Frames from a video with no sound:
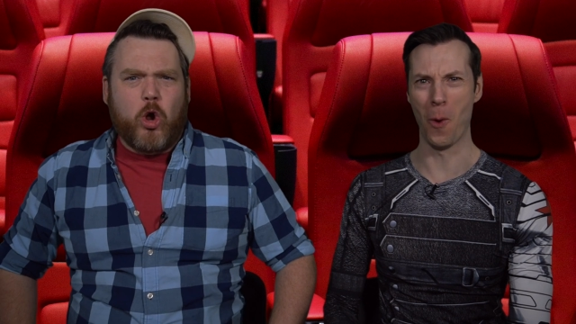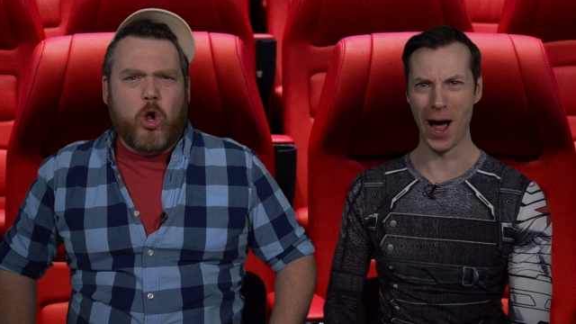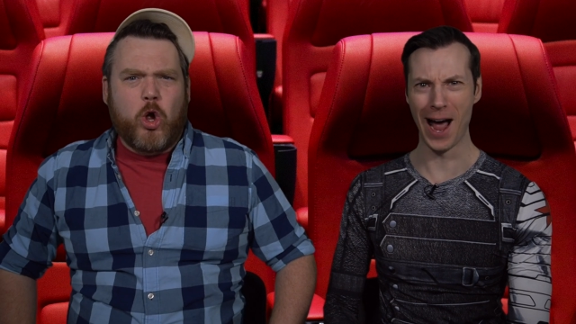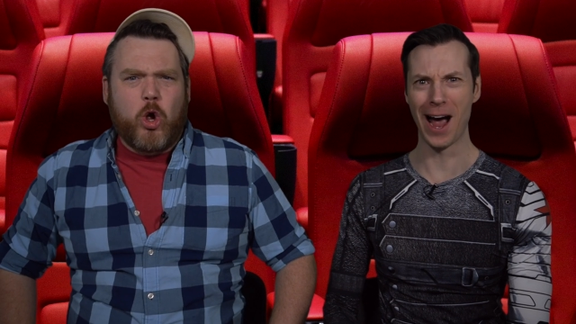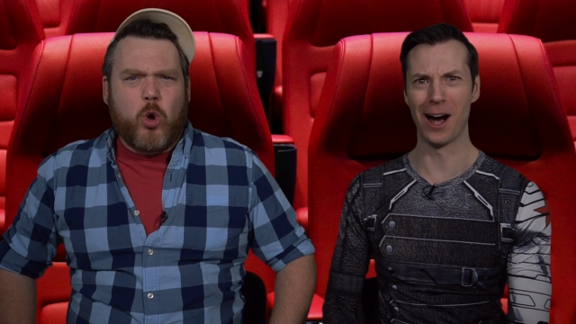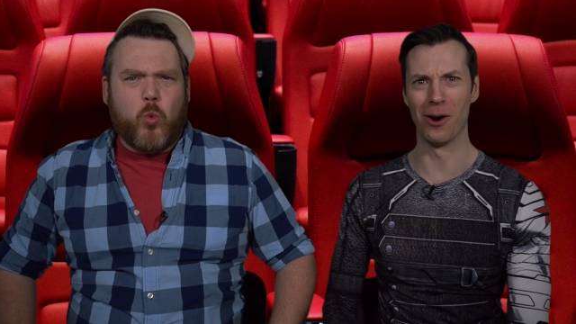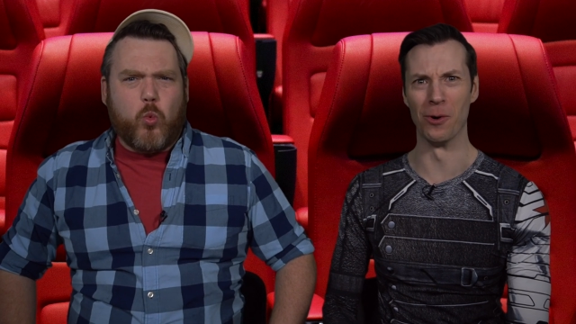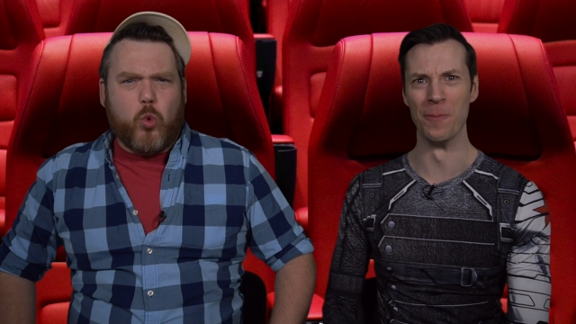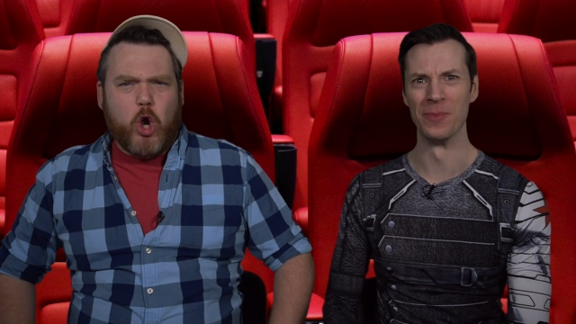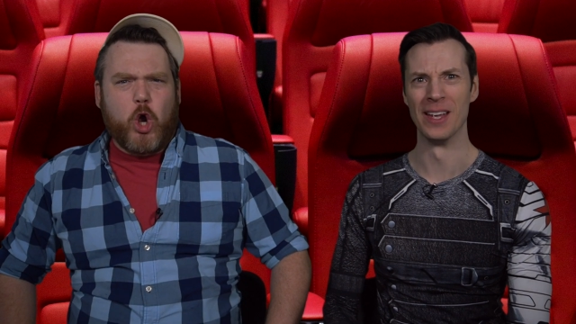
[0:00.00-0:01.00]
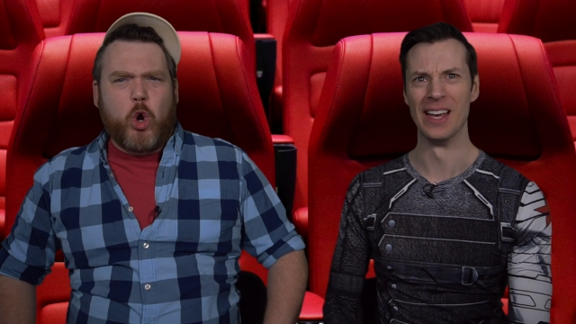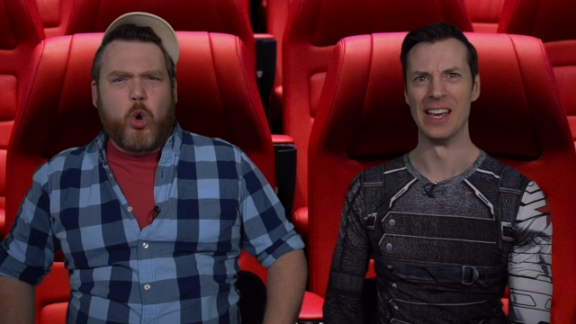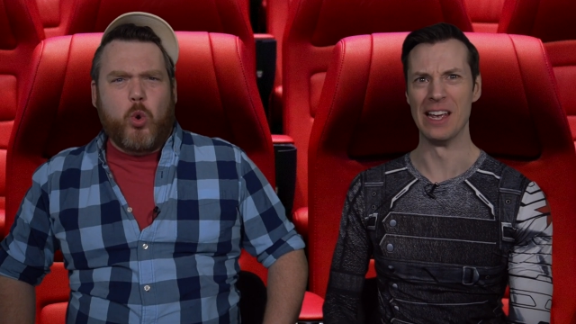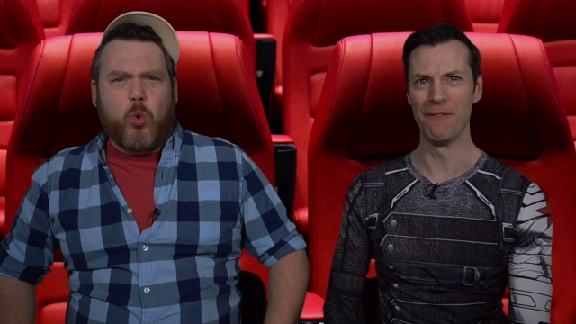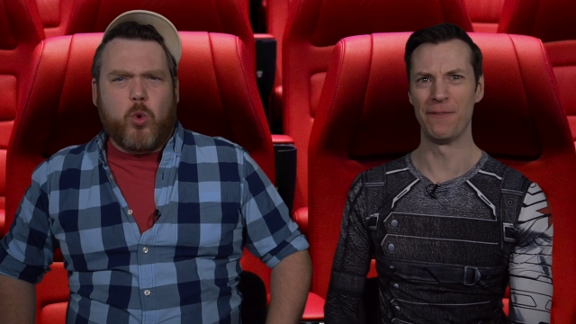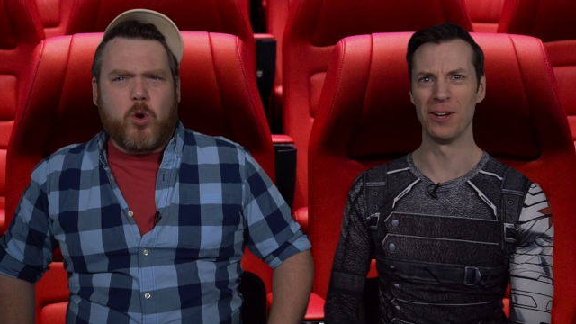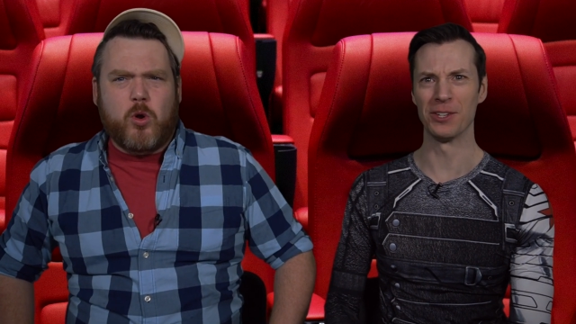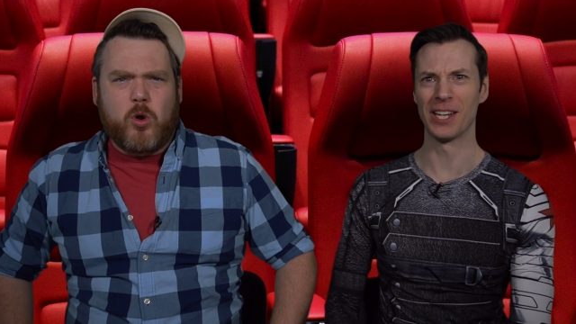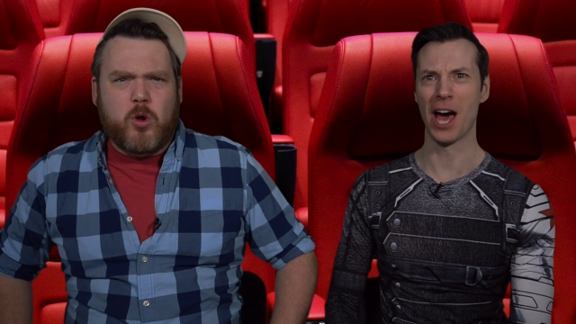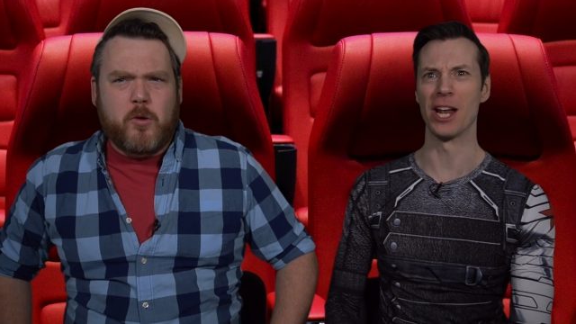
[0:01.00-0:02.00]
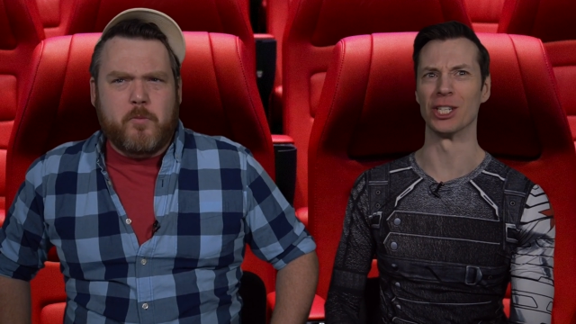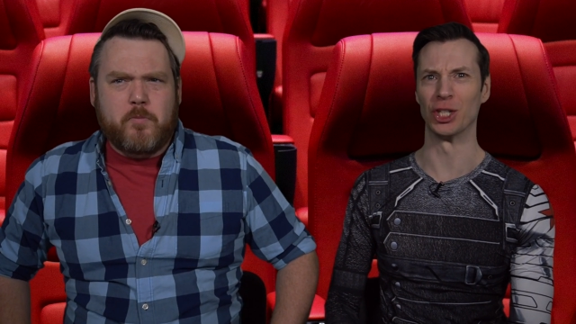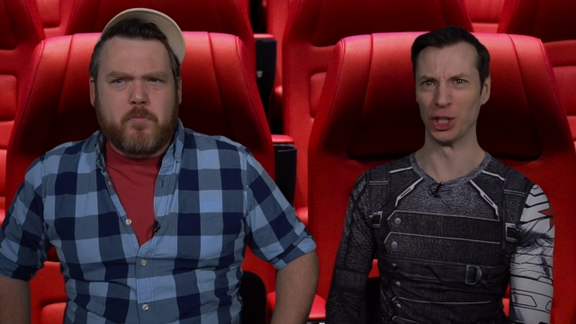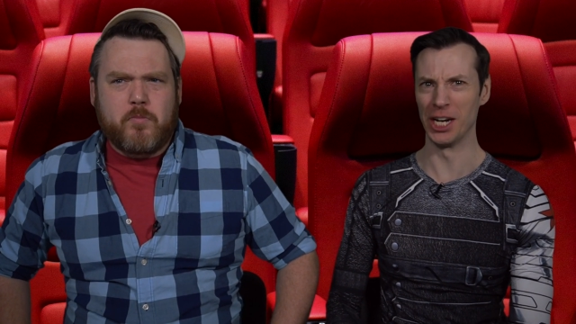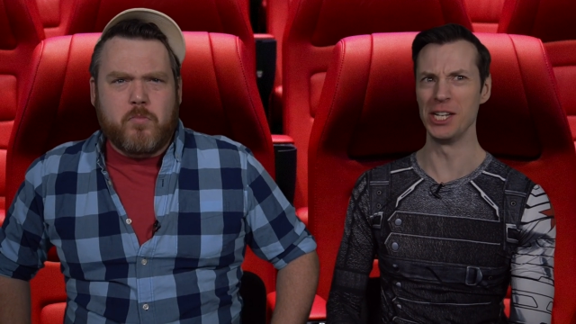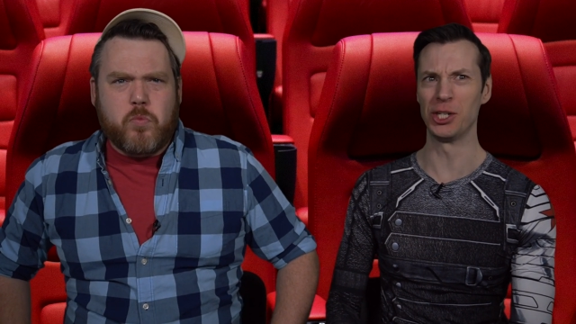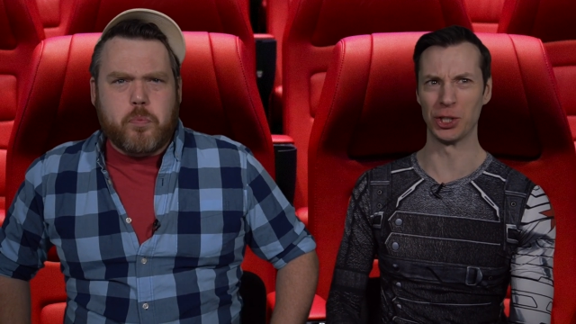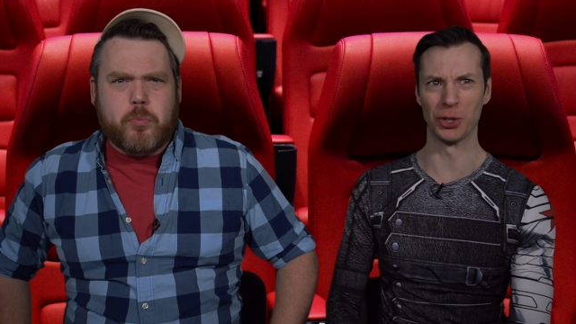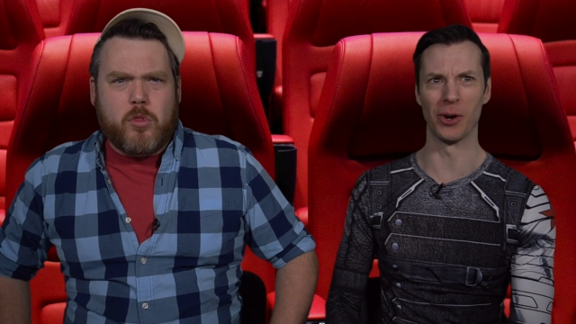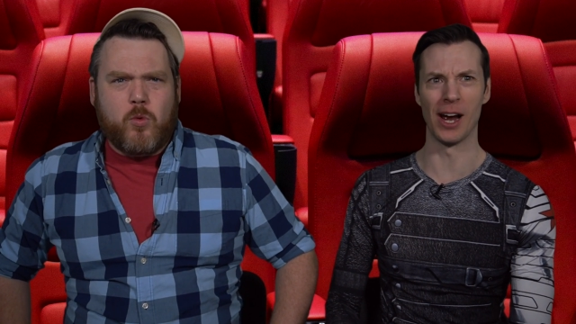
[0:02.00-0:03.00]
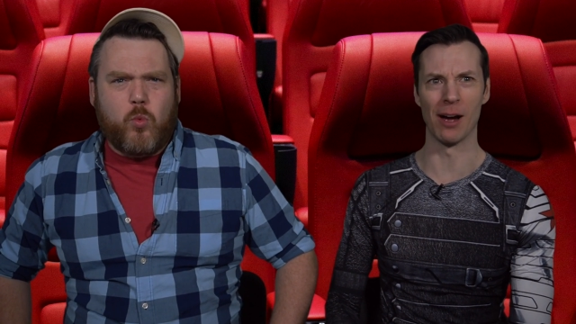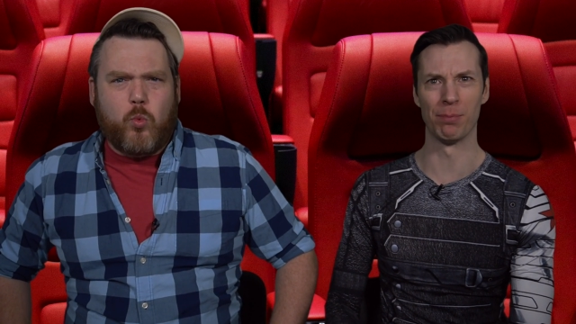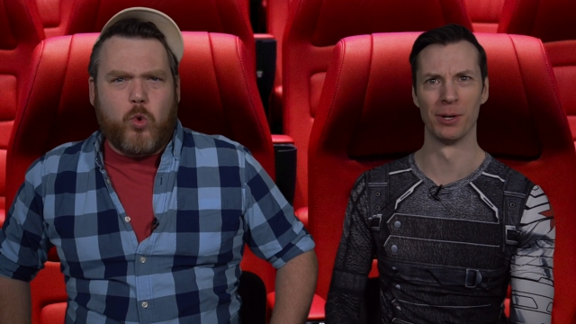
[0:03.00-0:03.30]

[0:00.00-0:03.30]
Speaker 1: Wow! Woo! He fills out a chin strap.